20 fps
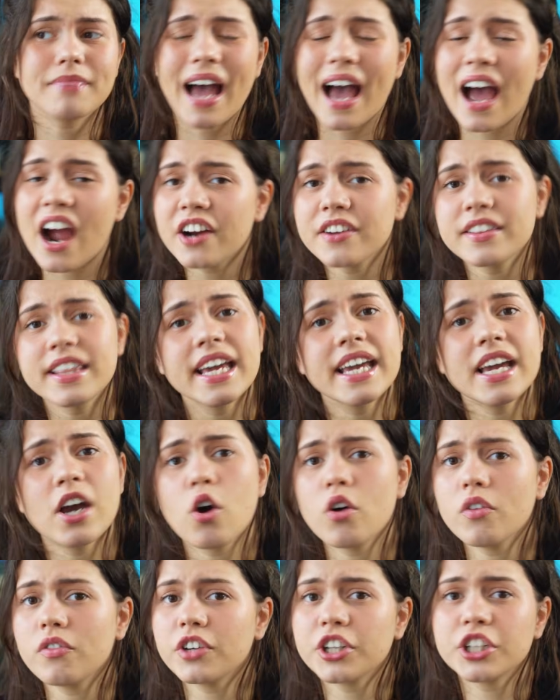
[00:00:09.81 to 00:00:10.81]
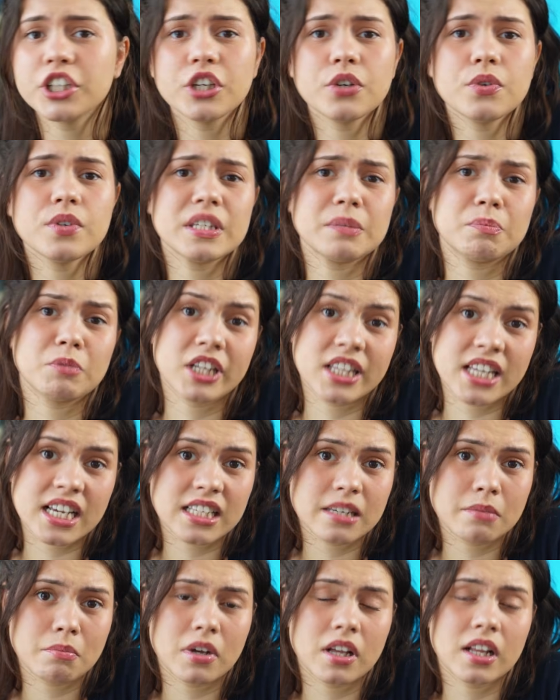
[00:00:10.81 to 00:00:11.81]
Are they overused,
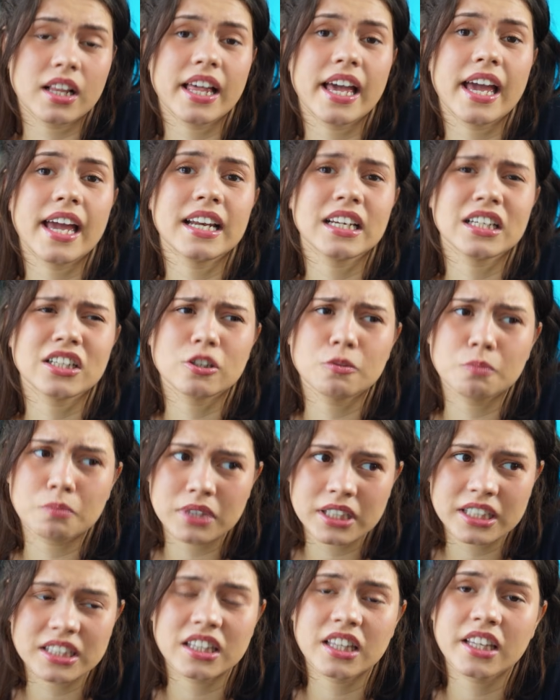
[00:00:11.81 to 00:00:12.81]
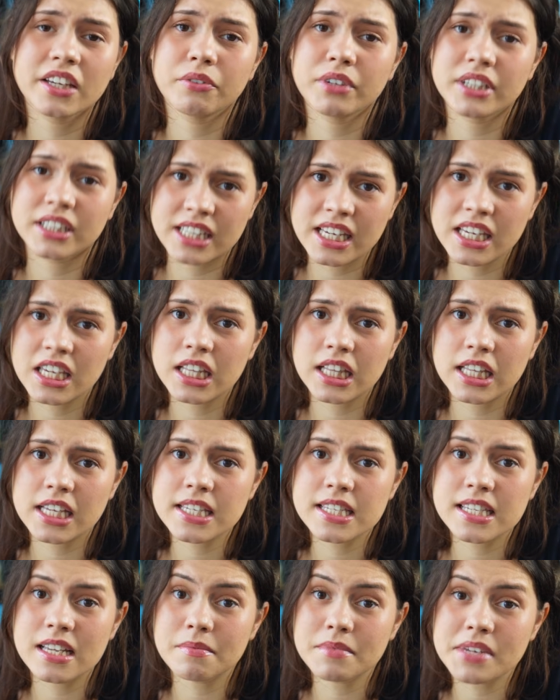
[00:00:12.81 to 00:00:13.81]
predictable, and completely
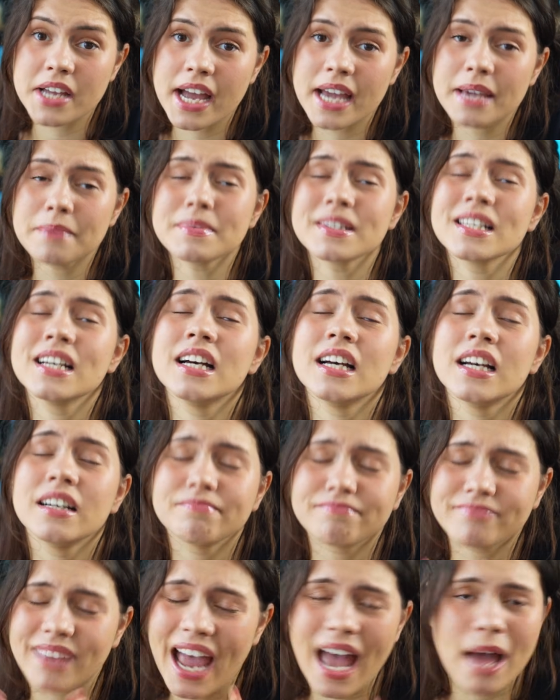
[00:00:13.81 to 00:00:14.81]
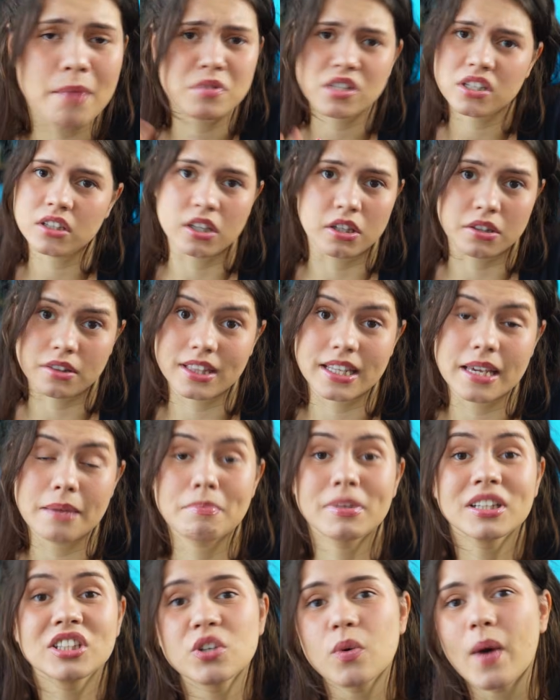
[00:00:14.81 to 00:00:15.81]
ridiculous sometimes? Absolutely,
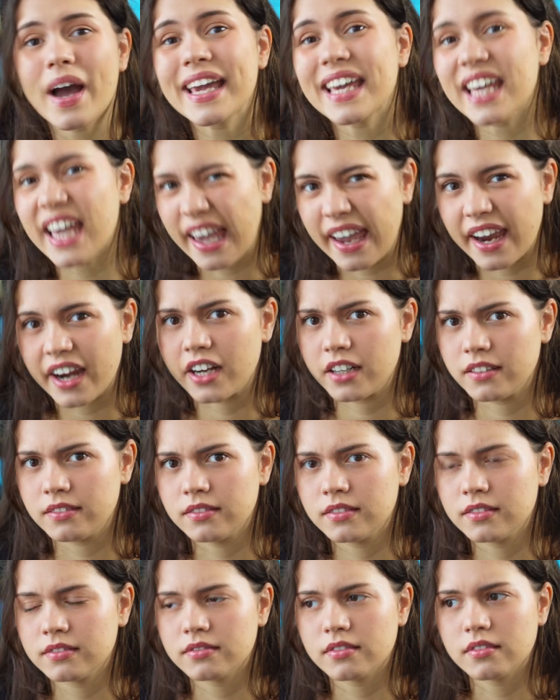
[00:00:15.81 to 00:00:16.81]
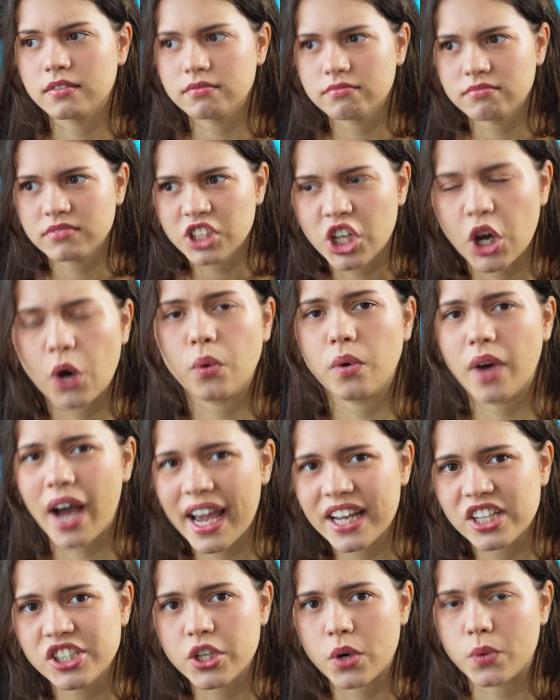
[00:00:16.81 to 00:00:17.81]
but do I care? No,
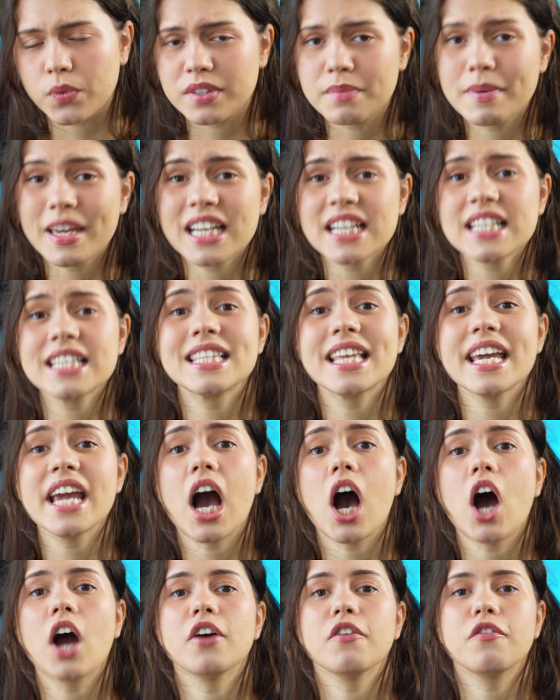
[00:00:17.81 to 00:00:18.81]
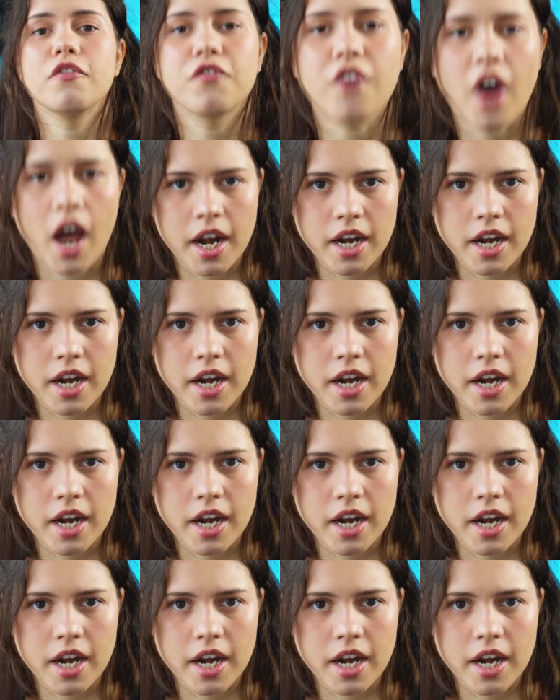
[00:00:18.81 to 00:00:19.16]
I don't, because they are fun.